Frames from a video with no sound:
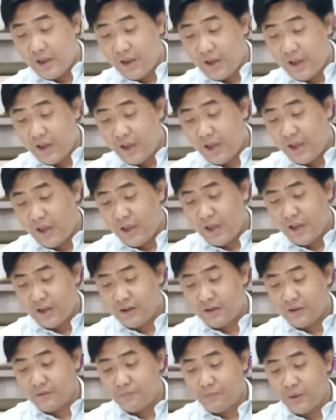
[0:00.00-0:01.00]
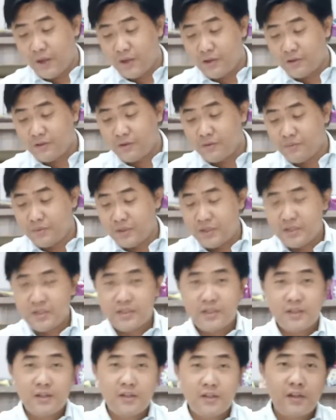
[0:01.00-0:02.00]
and her bedroom is
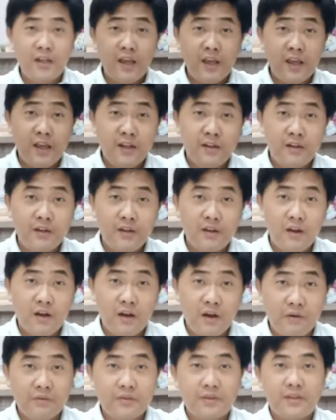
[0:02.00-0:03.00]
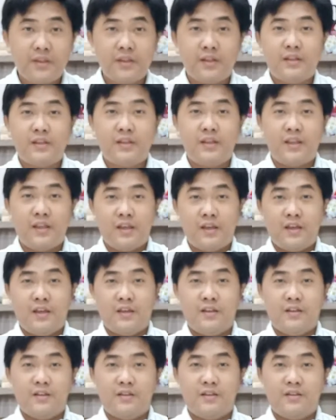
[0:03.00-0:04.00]
the den of the dead.
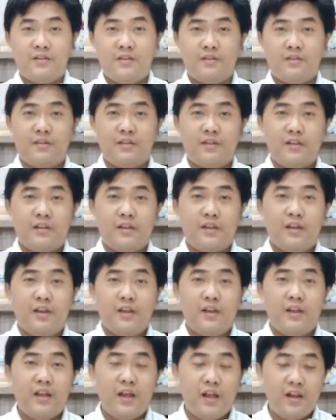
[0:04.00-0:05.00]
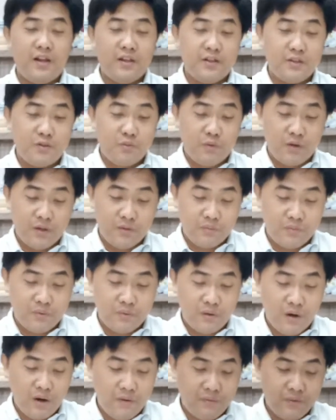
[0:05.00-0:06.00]
That is what
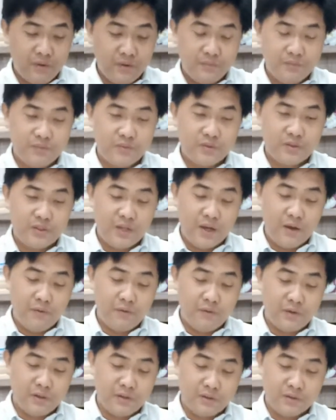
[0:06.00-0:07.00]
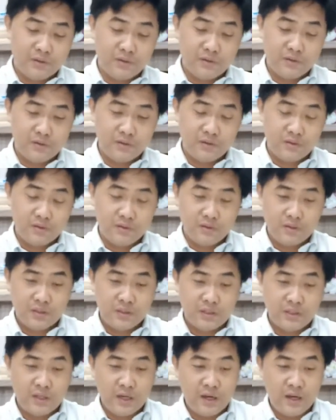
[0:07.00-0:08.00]
Proverbs 7
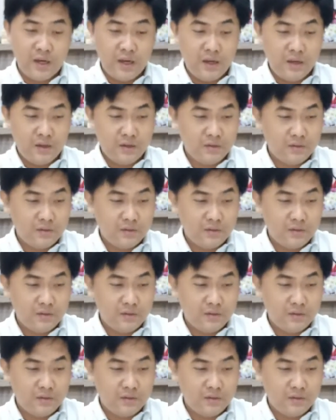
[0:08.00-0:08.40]
saying.